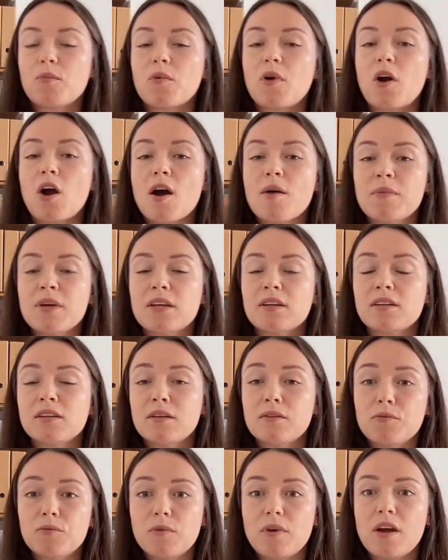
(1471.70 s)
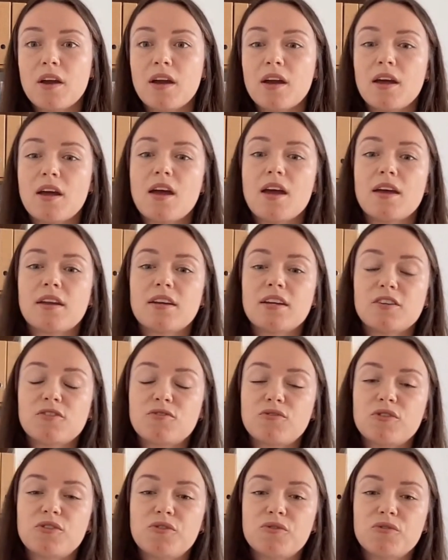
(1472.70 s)
come in and
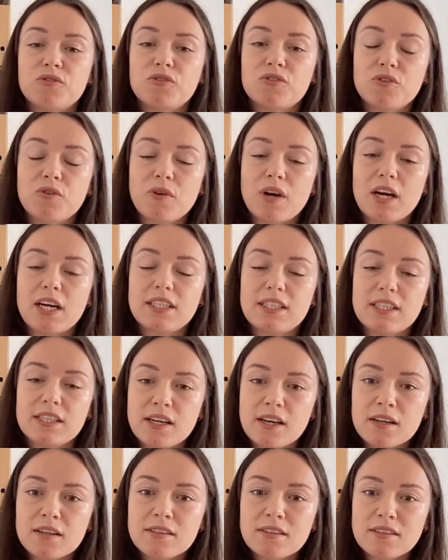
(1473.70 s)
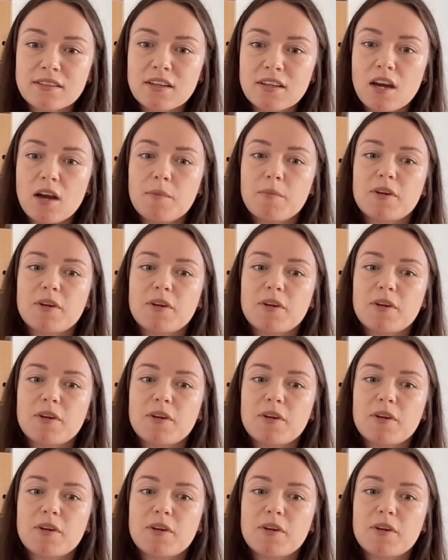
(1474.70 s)
introduce new ideas,